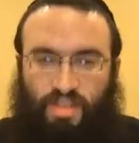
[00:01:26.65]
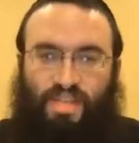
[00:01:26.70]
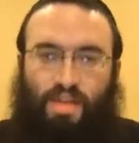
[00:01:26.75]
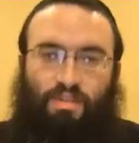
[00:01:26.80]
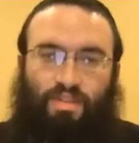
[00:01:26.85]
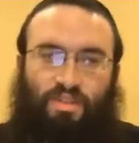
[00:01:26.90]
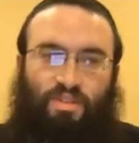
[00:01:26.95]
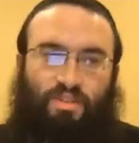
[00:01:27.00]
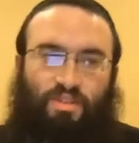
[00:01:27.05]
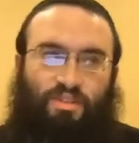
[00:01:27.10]
Because
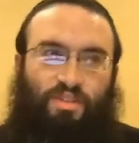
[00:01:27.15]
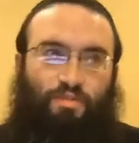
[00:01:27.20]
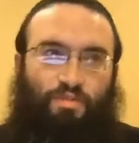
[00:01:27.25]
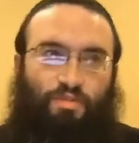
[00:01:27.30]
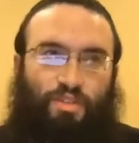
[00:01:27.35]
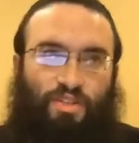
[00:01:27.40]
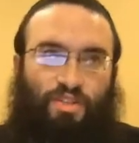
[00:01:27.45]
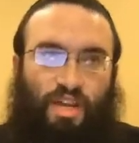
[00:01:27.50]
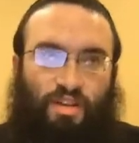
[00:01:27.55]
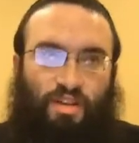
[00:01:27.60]
that Mesiris
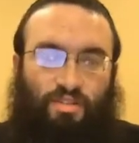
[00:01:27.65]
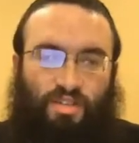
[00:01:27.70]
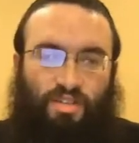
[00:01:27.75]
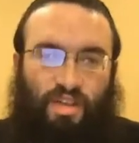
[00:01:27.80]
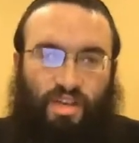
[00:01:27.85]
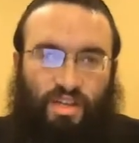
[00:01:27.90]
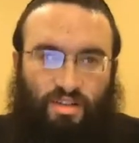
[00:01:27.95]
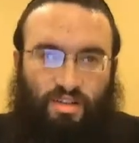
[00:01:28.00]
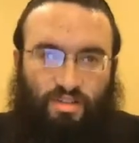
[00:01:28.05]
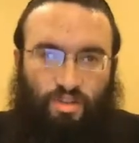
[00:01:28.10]
Nefesh
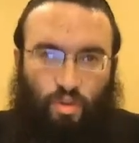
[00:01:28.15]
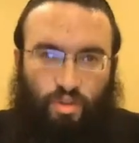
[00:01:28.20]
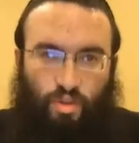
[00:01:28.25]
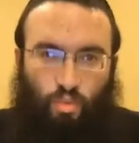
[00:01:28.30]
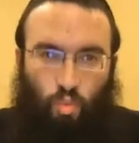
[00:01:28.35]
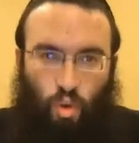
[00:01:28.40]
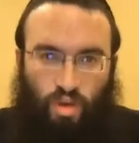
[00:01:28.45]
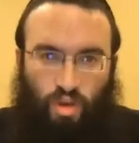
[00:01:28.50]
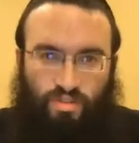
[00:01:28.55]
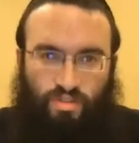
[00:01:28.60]
sounds like it's
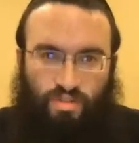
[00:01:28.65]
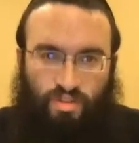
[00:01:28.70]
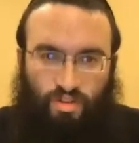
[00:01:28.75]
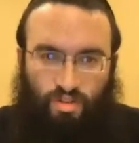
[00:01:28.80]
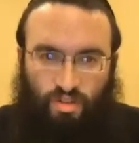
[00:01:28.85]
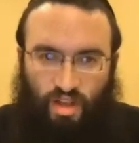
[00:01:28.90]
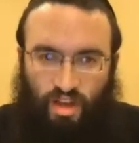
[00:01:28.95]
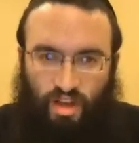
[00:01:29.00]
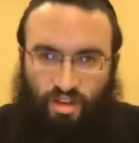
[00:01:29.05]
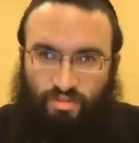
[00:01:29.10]
only once
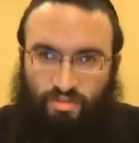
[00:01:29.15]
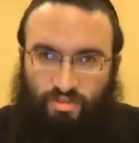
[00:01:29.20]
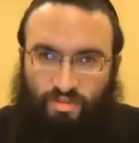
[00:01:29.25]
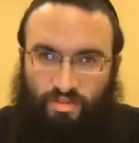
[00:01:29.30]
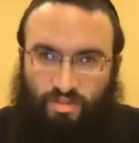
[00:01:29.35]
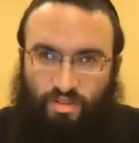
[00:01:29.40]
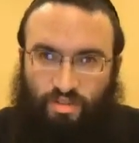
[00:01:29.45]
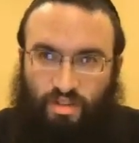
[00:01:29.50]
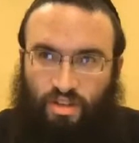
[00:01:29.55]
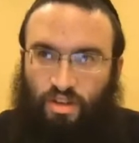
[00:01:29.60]
in your
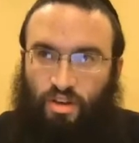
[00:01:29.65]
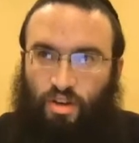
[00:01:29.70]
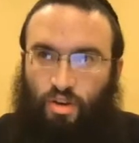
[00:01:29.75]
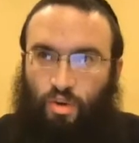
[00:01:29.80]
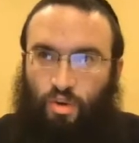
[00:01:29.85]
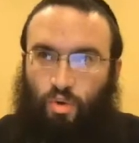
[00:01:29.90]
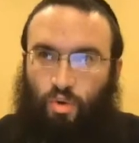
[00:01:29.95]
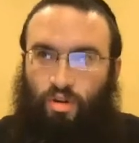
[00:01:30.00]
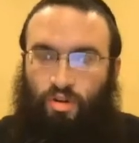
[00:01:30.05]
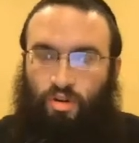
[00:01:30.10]
life
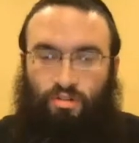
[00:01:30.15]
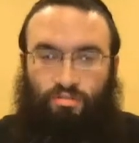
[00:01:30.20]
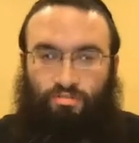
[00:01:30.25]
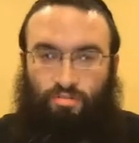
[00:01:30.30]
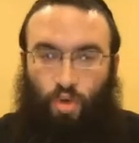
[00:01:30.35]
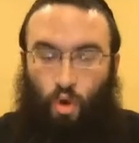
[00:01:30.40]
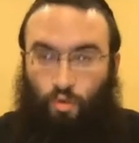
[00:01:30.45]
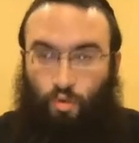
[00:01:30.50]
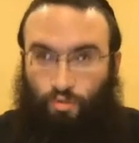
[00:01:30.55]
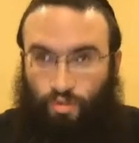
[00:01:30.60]

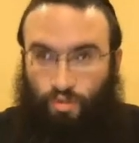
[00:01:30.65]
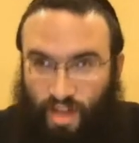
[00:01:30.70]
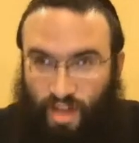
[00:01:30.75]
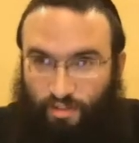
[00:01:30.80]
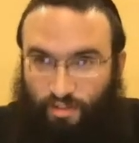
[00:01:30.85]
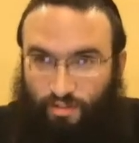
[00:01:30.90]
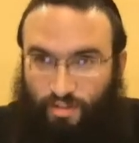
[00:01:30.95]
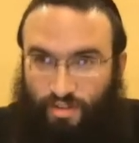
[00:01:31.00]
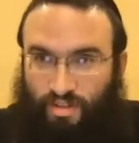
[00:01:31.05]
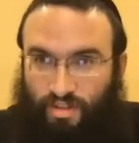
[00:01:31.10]
or hopefully
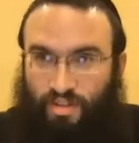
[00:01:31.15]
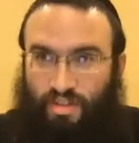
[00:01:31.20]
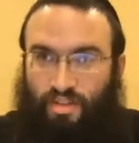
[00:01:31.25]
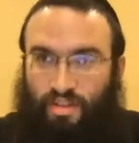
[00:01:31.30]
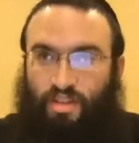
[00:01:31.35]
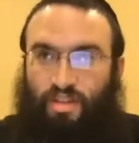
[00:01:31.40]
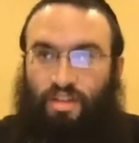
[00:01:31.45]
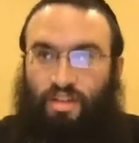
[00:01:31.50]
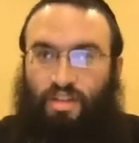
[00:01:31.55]
never.